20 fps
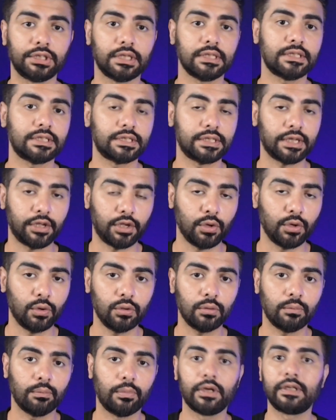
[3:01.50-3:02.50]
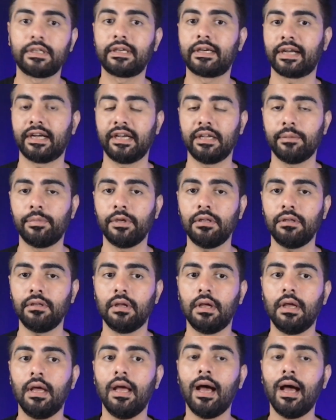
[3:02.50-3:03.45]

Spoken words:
just secure but credible,